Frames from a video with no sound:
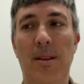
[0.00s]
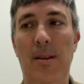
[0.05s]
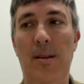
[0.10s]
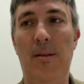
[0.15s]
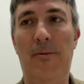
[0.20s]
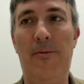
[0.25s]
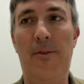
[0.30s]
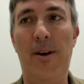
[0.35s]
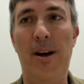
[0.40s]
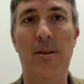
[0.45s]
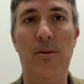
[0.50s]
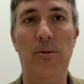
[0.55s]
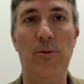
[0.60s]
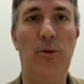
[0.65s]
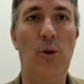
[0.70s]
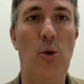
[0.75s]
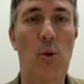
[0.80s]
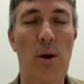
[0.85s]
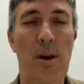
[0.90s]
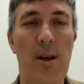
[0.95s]
the final
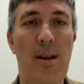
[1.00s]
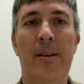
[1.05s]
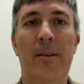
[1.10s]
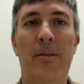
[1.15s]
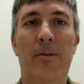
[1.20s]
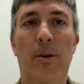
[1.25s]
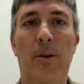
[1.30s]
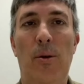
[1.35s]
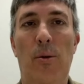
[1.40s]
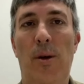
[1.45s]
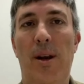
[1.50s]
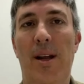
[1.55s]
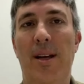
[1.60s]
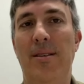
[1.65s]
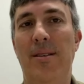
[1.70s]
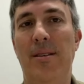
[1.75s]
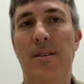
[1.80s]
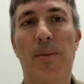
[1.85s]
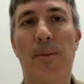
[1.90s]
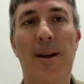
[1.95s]
toy. So what I
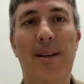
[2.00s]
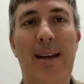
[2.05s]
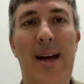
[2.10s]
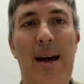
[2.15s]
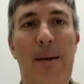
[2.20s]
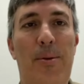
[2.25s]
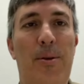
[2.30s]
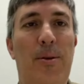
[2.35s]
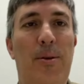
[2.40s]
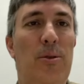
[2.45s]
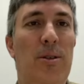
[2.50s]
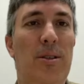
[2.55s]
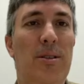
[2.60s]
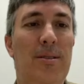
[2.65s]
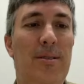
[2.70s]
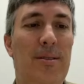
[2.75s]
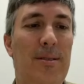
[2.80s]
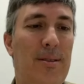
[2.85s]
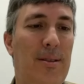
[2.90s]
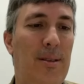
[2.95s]
suspect happened
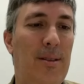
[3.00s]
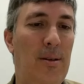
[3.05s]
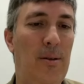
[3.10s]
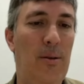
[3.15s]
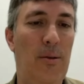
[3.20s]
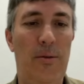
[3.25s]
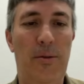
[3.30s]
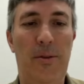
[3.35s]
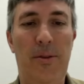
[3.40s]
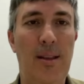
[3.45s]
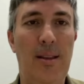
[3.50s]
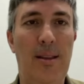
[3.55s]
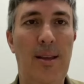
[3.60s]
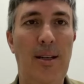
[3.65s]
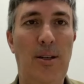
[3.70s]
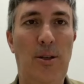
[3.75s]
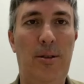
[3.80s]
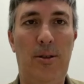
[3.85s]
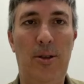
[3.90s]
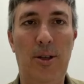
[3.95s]
was,
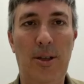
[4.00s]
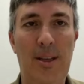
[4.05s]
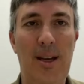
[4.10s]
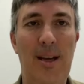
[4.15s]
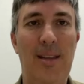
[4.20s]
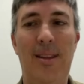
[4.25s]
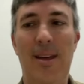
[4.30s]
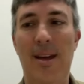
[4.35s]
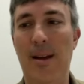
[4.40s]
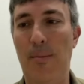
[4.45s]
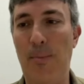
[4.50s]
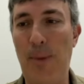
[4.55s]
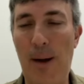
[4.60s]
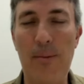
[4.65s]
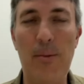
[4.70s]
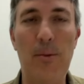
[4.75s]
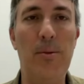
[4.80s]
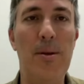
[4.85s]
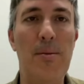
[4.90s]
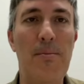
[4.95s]
they took that thing,
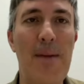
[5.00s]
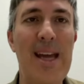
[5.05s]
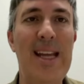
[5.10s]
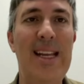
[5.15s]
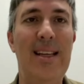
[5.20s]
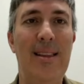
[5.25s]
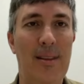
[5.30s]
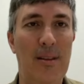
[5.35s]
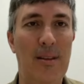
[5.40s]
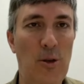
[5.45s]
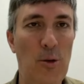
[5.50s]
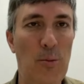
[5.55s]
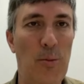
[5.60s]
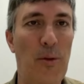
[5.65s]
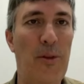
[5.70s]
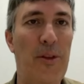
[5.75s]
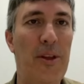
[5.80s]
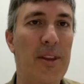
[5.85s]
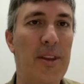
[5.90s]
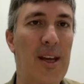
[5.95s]
probably made it super
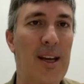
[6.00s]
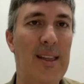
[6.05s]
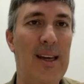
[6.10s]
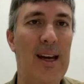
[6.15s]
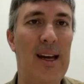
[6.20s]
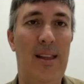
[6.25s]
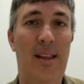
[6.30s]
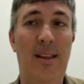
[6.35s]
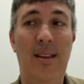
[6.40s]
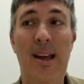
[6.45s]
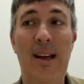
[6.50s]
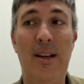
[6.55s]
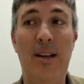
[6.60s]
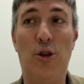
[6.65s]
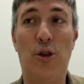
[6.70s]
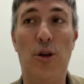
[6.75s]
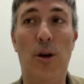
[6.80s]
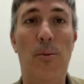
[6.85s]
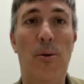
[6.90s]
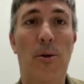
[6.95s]
thin like that, and then they had
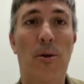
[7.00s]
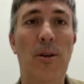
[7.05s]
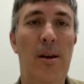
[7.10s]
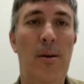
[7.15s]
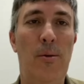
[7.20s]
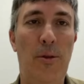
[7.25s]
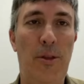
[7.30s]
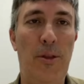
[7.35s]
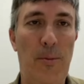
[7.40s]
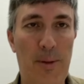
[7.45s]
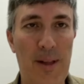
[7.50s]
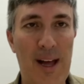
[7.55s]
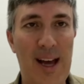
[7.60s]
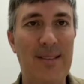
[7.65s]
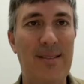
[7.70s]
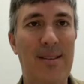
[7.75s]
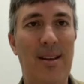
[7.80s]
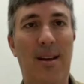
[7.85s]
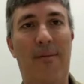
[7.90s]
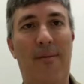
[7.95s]
trouble with the plastic